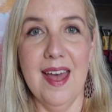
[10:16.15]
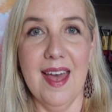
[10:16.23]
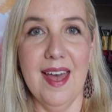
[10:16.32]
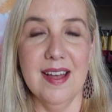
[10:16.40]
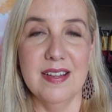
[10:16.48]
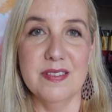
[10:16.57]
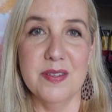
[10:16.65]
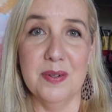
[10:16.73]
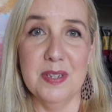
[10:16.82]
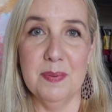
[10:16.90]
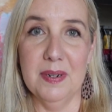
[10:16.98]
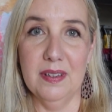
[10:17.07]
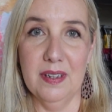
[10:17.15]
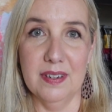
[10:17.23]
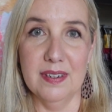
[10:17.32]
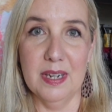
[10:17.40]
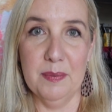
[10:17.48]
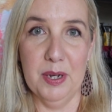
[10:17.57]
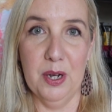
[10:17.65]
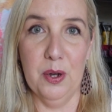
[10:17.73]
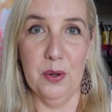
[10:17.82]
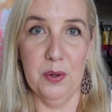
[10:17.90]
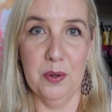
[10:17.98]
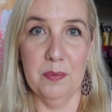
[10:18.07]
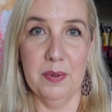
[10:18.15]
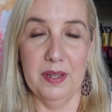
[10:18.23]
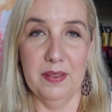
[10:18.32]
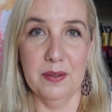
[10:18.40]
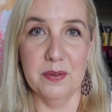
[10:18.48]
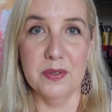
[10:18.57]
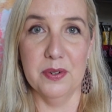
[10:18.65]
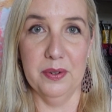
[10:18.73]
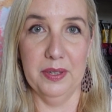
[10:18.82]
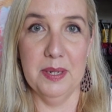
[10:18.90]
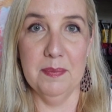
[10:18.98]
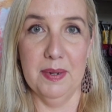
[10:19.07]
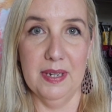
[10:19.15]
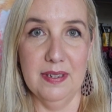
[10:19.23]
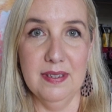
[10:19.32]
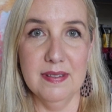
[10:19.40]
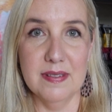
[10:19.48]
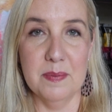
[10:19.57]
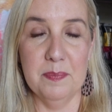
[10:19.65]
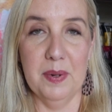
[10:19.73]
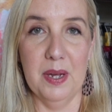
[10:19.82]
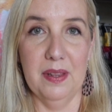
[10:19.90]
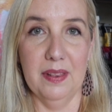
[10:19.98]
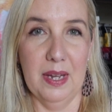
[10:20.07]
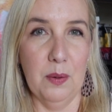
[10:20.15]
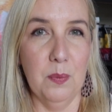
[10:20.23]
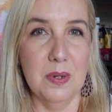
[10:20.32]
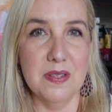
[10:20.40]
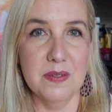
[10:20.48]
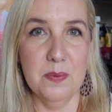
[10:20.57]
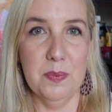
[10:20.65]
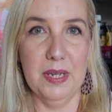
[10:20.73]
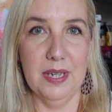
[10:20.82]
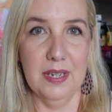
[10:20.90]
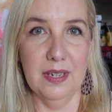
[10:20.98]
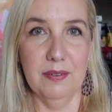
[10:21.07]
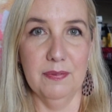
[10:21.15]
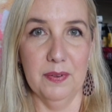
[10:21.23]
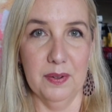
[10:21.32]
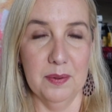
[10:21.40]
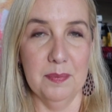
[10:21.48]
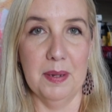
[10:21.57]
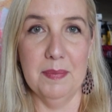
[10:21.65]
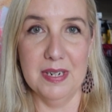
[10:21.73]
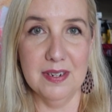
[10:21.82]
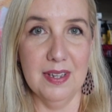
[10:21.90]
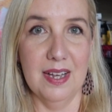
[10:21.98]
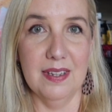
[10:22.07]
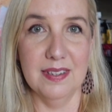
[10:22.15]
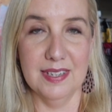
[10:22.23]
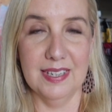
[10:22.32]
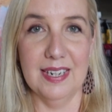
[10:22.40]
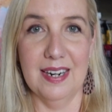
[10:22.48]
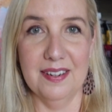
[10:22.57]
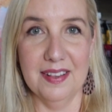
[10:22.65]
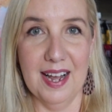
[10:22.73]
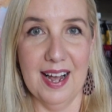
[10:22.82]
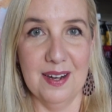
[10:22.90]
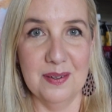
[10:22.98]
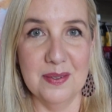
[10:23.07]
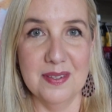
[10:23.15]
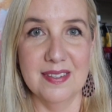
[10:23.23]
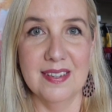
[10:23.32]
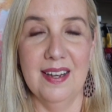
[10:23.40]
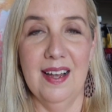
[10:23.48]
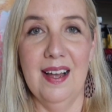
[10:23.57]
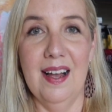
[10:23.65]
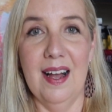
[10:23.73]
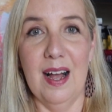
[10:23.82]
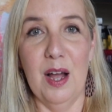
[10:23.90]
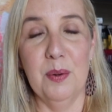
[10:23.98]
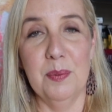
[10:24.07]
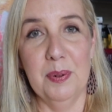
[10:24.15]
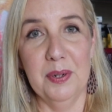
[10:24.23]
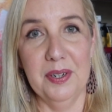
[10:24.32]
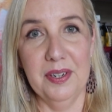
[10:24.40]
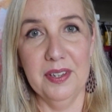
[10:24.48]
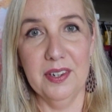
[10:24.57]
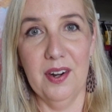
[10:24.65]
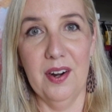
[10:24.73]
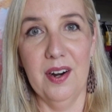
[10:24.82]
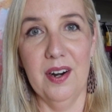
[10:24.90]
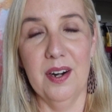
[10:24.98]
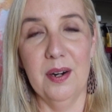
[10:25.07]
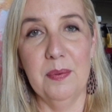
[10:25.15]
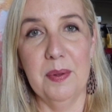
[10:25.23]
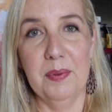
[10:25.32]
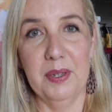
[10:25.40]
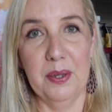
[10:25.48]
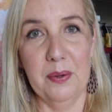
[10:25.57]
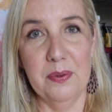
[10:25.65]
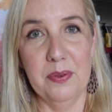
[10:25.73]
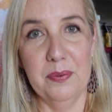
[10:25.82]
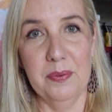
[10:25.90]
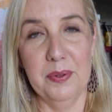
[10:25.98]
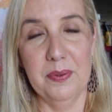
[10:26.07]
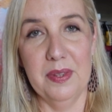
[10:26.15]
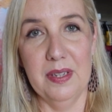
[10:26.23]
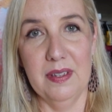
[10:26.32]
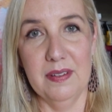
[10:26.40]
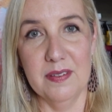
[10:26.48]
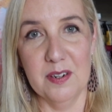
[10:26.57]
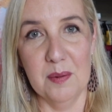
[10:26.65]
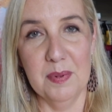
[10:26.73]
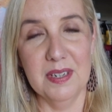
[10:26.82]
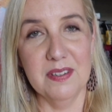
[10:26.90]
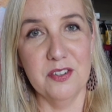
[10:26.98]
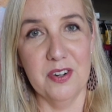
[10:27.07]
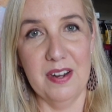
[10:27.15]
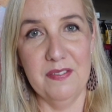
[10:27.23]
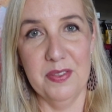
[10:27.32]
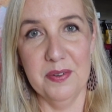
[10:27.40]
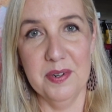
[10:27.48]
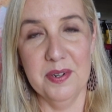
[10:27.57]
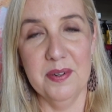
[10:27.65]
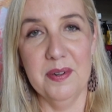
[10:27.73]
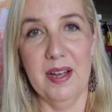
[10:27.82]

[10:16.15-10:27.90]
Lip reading: And so I spent a lot of time at home in those early months, but like once a week for my mental health to get out of the house, I would put her in the car, we would go through the Starbucks drive-thru,